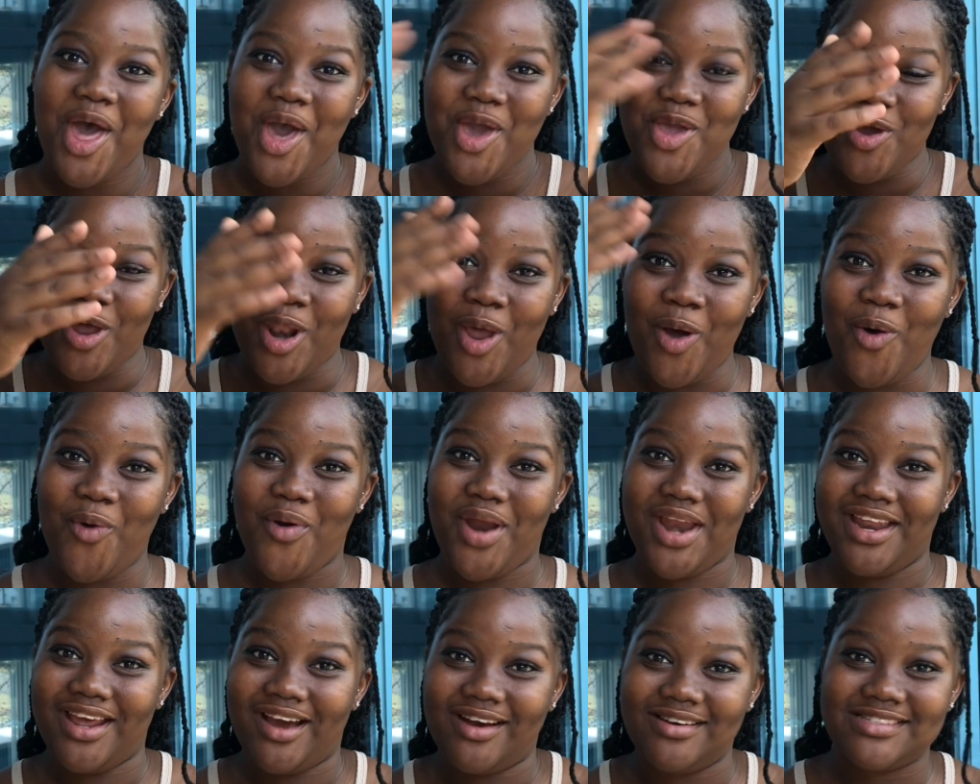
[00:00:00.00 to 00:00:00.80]
You're like
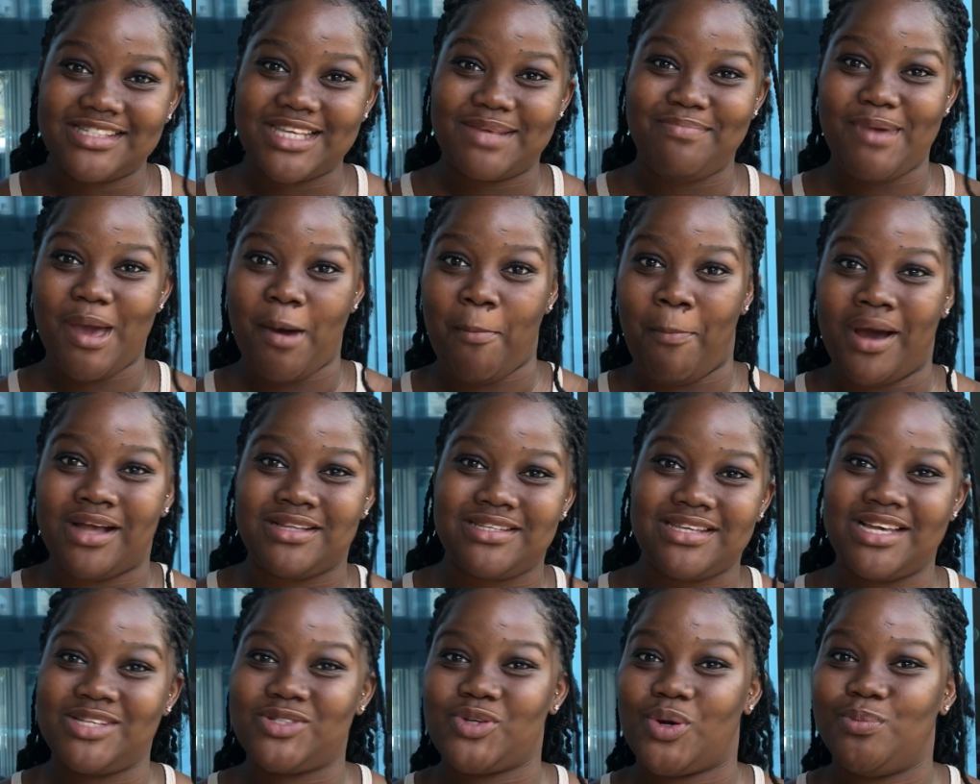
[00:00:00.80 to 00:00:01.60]
already asking me
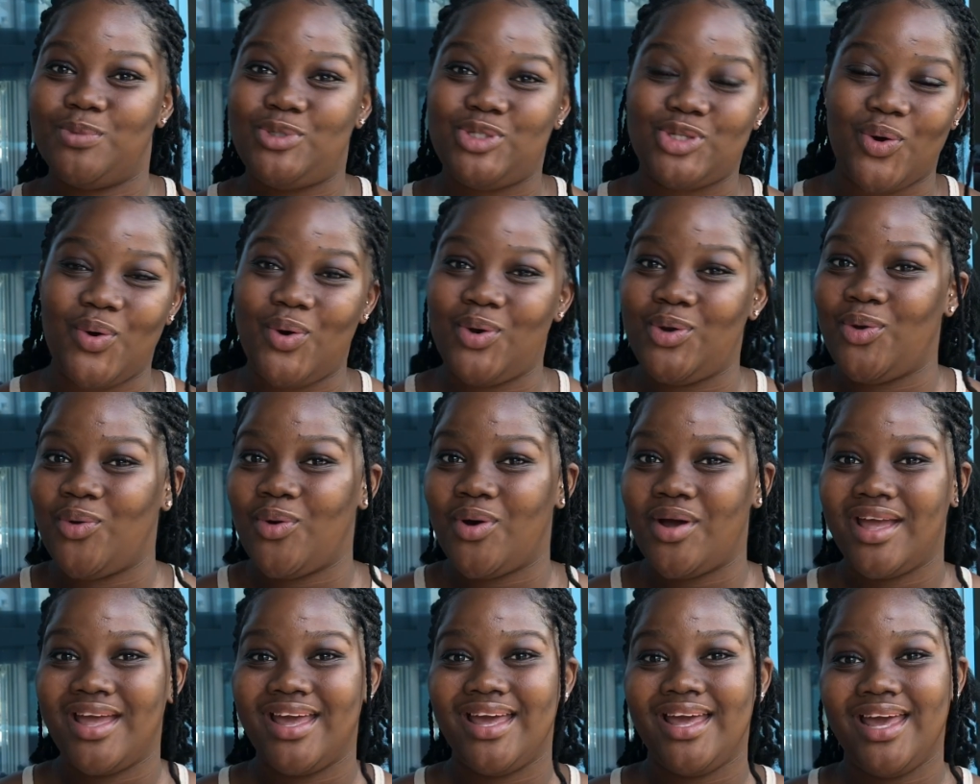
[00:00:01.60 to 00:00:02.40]
about ezomjolo.
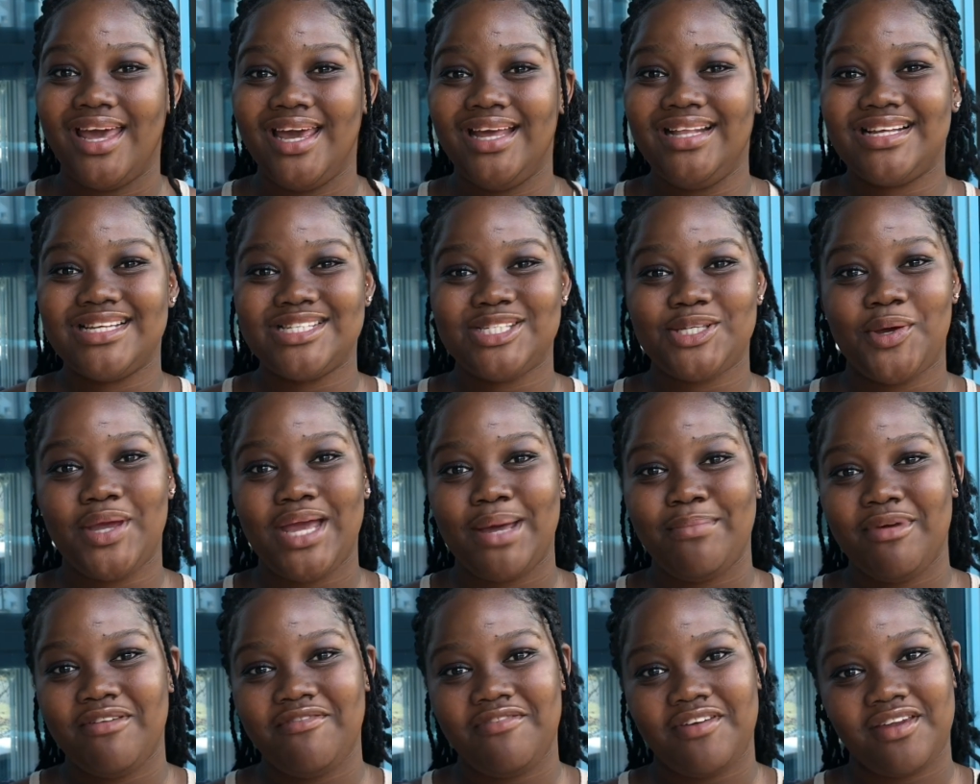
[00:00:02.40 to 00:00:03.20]
Inhliziyo
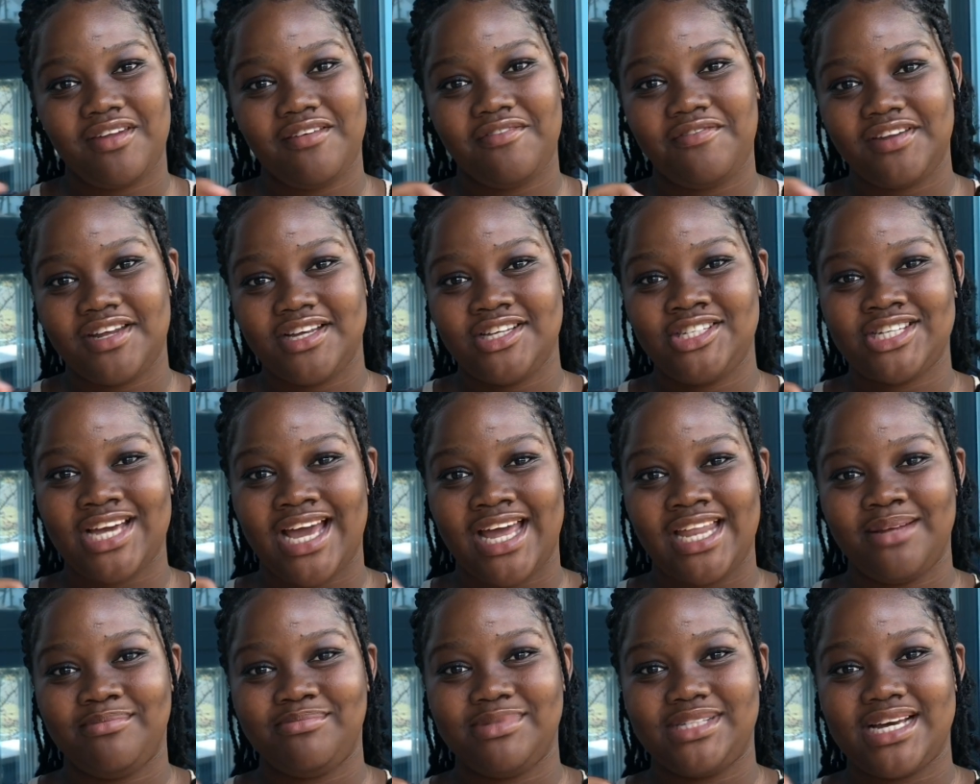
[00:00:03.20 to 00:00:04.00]
yami very
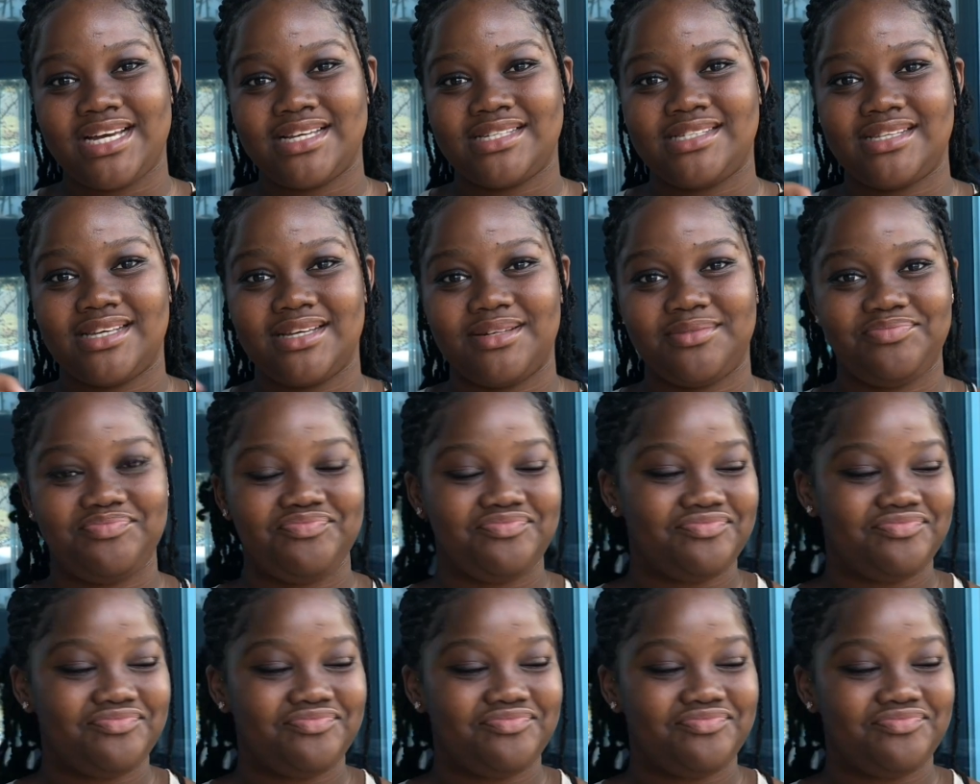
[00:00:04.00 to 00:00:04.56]
fragile, mntase.